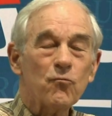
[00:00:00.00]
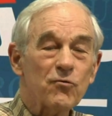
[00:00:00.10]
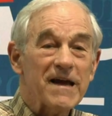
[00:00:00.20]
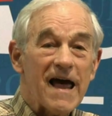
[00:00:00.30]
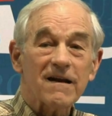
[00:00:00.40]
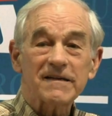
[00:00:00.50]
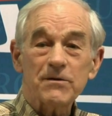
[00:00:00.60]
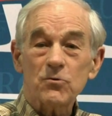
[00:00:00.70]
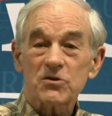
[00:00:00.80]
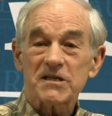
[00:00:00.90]
reality
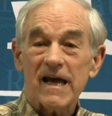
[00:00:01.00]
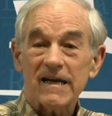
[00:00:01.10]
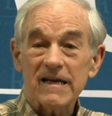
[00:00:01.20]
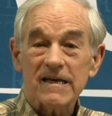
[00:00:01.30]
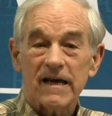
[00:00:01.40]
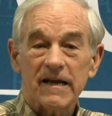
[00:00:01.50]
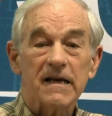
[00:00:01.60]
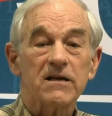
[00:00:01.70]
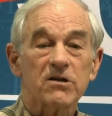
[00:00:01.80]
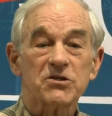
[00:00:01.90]
will set in,
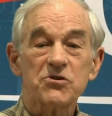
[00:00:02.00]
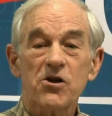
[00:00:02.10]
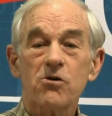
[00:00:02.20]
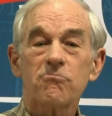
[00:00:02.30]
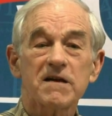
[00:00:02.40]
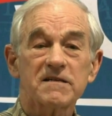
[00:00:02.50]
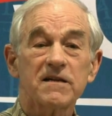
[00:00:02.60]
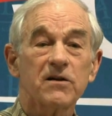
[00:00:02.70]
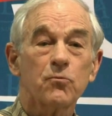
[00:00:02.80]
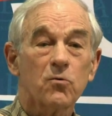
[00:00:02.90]
and there is no
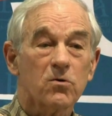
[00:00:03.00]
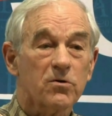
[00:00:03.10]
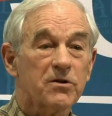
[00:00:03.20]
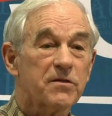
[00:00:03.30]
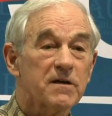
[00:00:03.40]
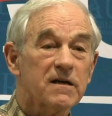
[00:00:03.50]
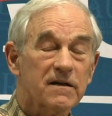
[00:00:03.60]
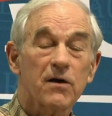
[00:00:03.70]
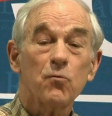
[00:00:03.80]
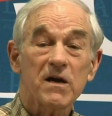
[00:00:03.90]
reason in the world to think
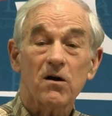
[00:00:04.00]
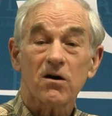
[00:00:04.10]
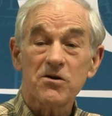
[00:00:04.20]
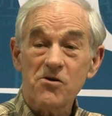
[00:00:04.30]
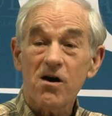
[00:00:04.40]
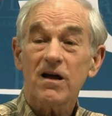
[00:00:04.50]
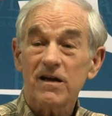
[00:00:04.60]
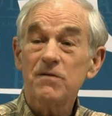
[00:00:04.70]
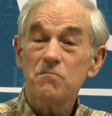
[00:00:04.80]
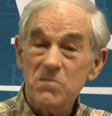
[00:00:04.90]
that we are not
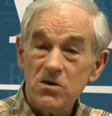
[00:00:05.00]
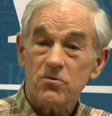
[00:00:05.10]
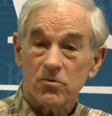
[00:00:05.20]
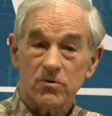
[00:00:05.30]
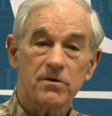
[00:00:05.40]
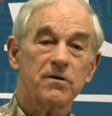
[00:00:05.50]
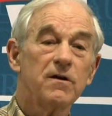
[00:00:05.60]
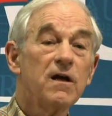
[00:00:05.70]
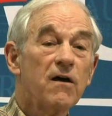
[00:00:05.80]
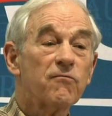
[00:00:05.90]
immune
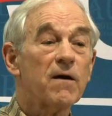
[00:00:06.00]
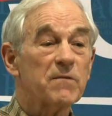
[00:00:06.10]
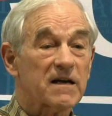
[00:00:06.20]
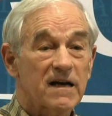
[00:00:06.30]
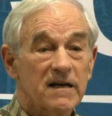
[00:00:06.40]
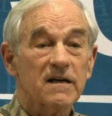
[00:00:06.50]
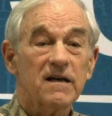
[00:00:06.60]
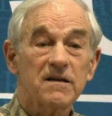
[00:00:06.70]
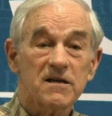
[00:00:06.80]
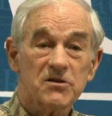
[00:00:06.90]
from the kind of
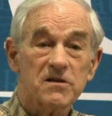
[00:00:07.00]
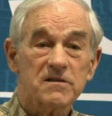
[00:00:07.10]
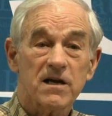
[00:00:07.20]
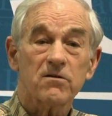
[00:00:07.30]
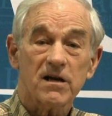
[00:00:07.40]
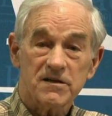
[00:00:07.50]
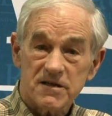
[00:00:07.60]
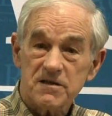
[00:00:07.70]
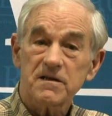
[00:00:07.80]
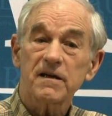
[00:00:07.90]
conditions that are
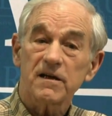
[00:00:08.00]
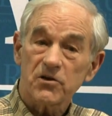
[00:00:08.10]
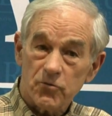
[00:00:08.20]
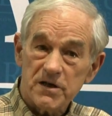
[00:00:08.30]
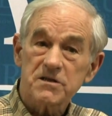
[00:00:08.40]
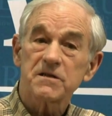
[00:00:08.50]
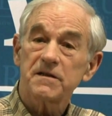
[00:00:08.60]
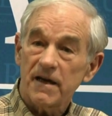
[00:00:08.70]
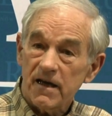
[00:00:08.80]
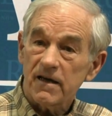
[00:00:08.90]
existing in Greece
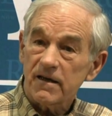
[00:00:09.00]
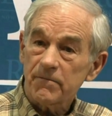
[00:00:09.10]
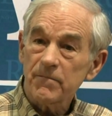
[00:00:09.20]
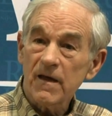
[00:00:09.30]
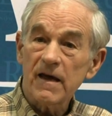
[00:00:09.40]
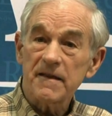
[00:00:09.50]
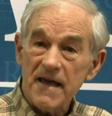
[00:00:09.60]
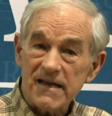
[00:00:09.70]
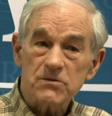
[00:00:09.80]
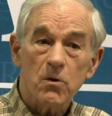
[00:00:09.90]
today. And
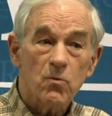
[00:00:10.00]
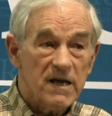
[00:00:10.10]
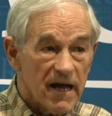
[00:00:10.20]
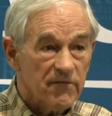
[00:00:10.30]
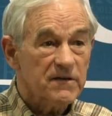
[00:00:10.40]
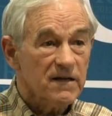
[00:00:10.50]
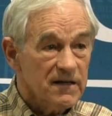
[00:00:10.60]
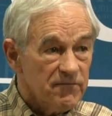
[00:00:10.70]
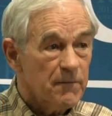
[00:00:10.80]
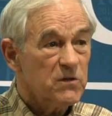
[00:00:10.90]
that's what we have to
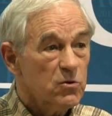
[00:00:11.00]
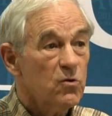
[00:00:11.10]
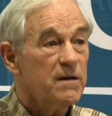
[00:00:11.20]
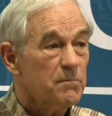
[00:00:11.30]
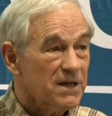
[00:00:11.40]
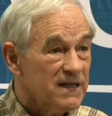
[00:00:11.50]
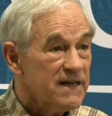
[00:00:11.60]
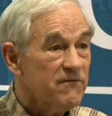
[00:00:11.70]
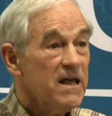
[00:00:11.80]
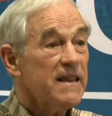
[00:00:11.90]
live up to and
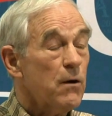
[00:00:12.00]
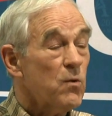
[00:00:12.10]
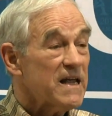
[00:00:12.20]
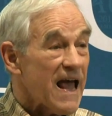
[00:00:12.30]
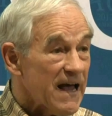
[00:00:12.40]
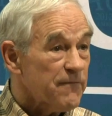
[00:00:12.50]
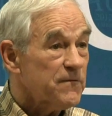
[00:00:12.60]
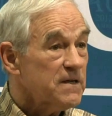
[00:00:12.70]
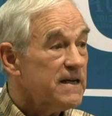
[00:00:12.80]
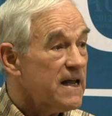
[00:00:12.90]
believe, that we have
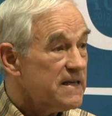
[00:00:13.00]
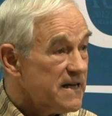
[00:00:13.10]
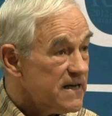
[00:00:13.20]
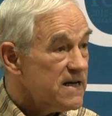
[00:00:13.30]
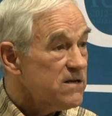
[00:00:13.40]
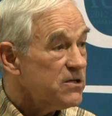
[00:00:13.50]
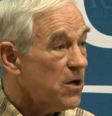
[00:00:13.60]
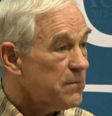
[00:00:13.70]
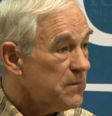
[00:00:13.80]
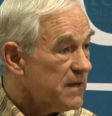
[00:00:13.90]
to get down to
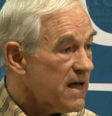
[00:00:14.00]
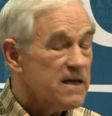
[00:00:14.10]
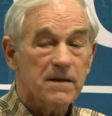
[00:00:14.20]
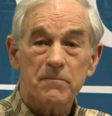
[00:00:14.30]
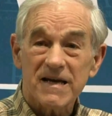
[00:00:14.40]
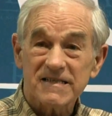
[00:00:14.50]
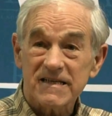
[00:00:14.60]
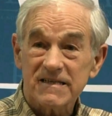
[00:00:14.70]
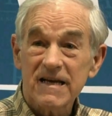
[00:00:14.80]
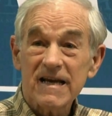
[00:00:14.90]
the
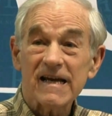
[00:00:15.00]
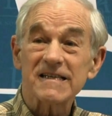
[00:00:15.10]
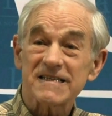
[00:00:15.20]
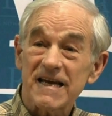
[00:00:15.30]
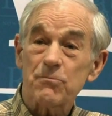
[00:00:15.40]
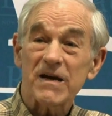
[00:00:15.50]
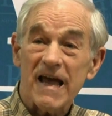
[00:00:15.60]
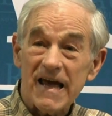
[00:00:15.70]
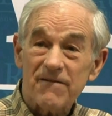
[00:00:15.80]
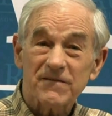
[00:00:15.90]
basics and say we
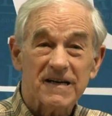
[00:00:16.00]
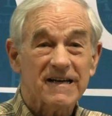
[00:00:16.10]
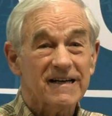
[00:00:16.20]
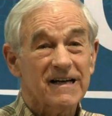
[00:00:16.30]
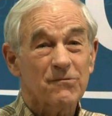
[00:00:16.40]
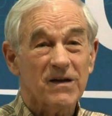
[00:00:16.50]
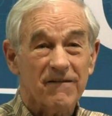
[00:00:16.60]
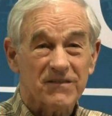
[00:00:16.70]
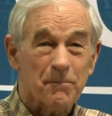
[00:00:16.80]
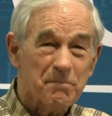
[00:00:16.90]
have to cut, we
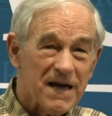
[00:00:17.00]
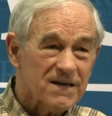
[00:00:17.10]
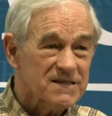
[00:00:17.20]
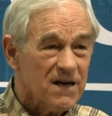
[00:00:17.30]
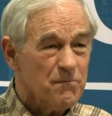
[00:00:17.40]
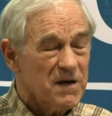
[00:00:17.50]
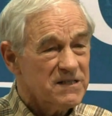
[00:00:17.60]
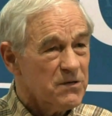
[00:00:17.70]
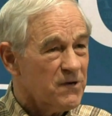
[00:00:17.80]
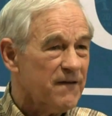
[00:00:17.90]
have to balance our
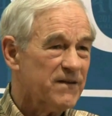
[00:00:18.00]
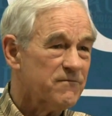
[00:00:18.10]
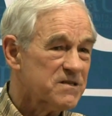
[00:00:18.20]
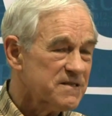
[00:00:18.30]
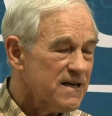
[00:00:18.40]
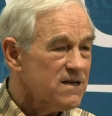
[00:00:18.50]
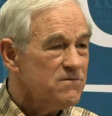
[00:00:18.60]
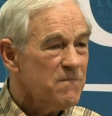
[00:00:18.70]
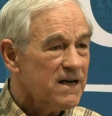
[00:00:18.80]
budget, we have to have sound